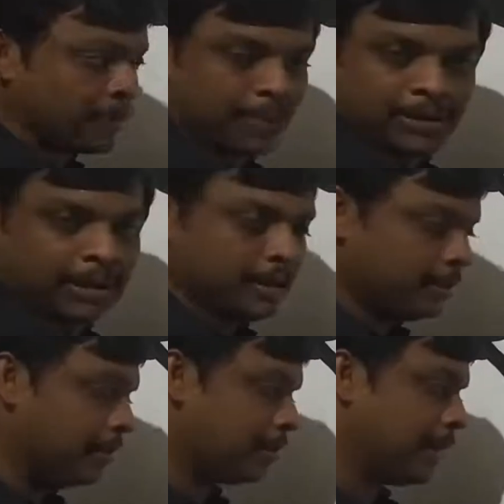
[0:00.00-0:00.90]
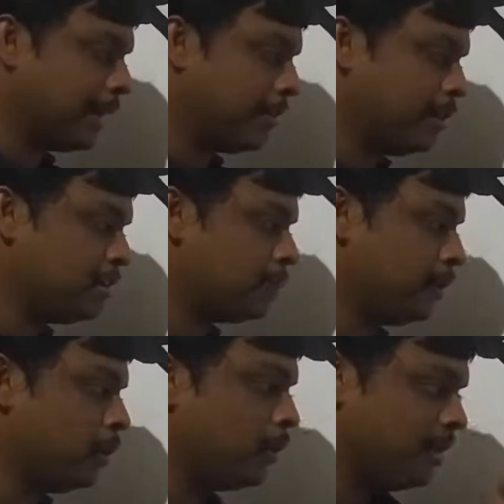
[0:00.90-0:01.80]
present in this language
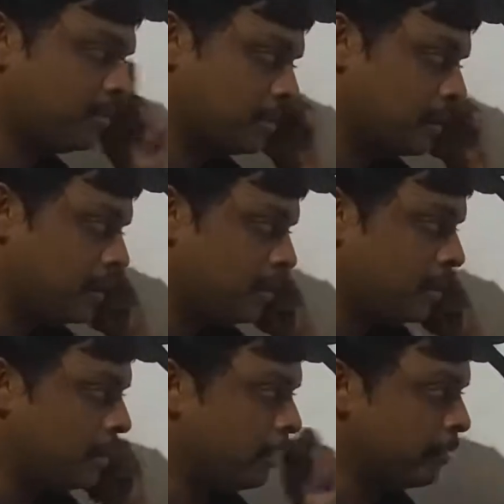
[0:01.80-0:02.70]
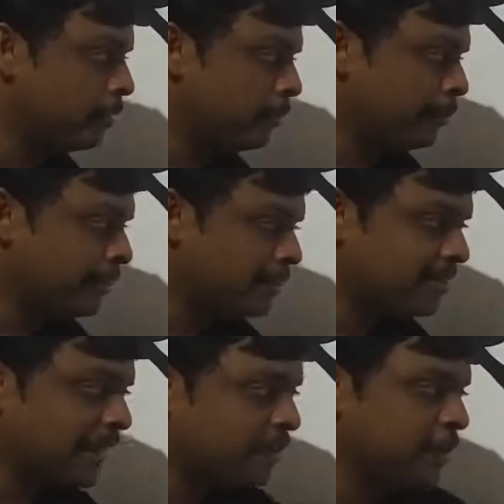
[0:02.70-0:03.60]
because this
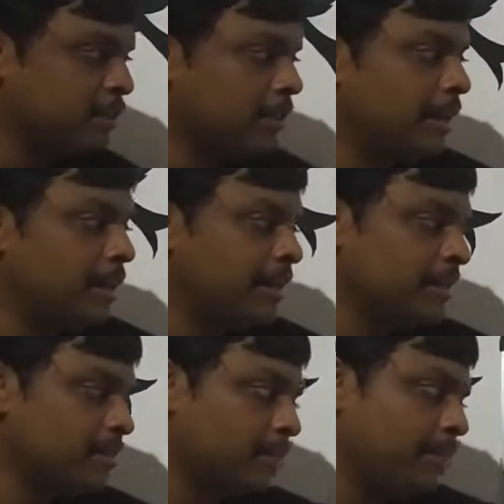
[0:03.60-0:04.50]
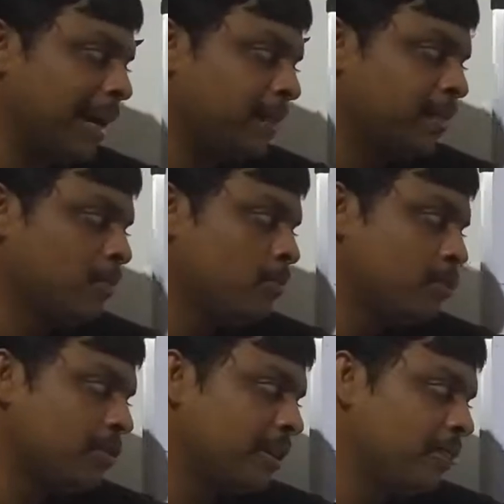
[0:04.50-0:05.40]
language contains maximum
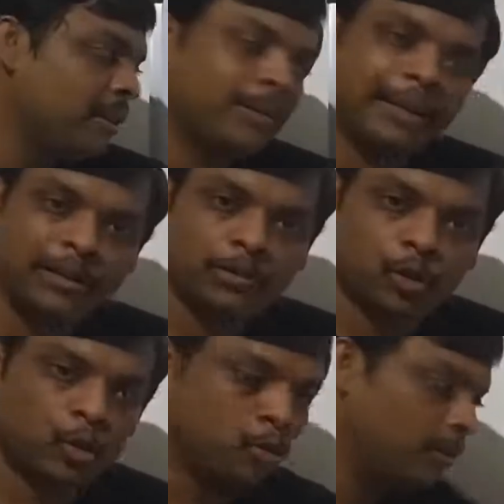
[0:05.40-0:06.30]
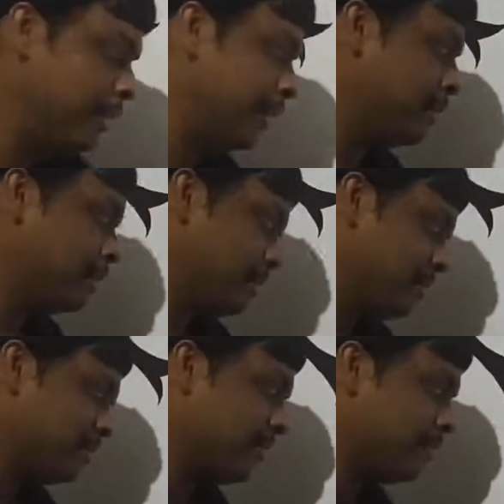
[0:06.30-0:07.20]
string with length 2 only, and
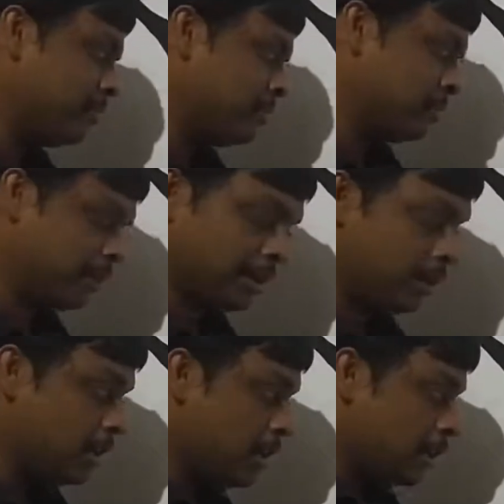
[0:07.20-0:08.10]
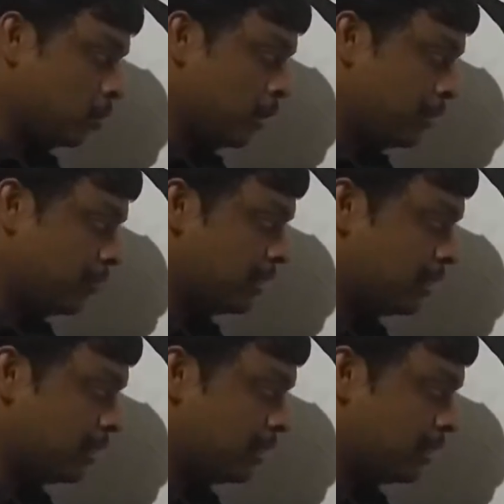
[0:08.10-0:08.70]
its length is 3. So if this